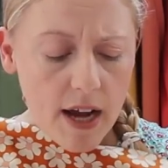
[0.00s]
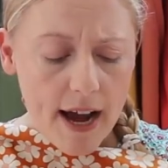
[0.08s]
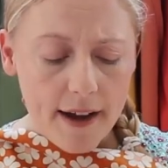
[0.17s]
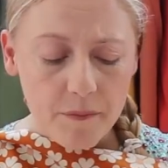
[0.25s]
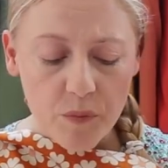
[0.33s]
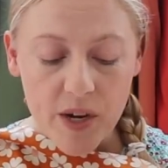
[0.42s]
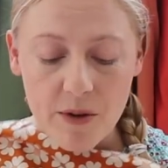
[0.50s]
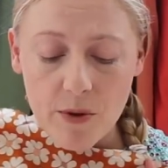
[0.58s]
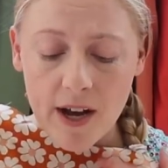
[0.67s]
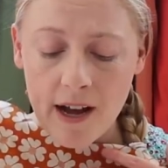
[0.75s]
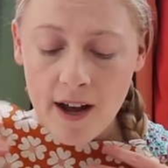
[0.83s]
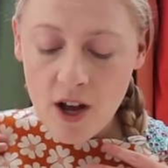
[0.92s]
And we
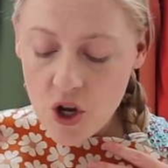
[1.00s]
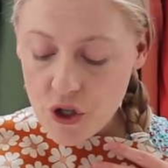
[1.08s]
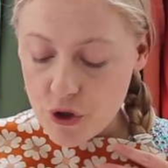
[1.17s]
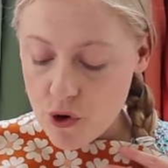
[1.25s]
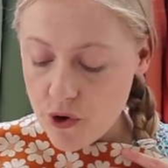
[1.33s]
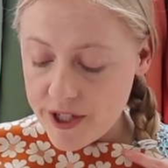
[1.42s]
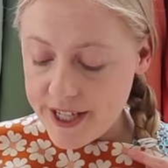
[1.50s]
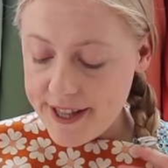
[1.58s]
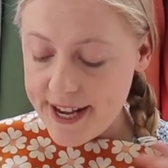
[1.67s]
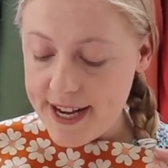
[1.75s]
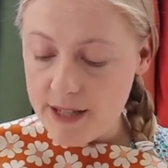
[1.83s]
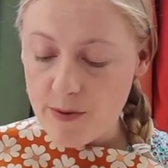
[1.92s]
were drawn to
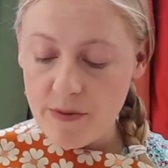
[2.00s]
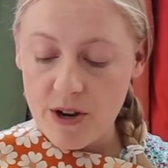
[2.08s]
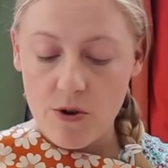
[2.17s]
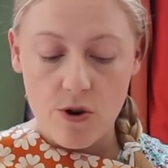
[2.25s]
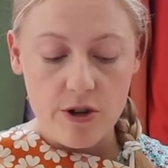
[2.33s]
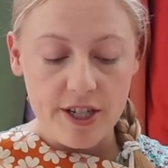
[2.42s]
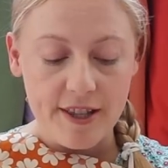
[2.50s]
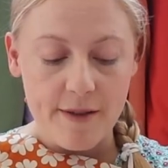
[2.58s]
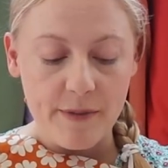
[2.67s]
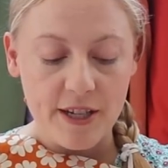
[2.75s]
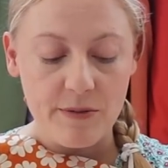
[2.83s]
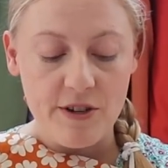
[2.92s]
these when we ordered
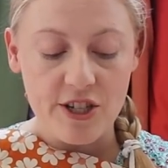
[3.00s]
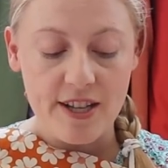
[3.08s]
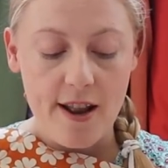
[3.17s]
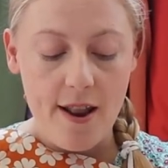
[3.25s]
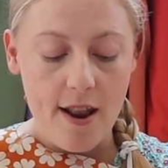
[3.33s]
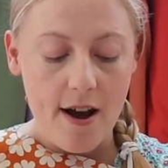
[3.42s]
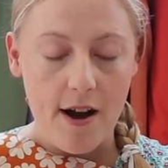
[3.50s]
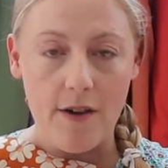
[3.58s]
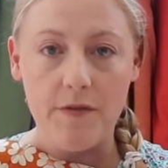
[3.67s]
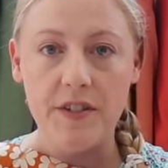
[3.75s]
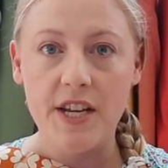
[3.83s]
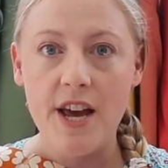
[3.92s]
them because we just
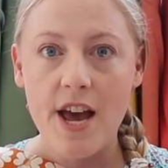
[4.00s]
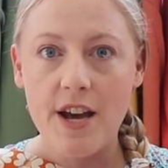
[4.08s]
loved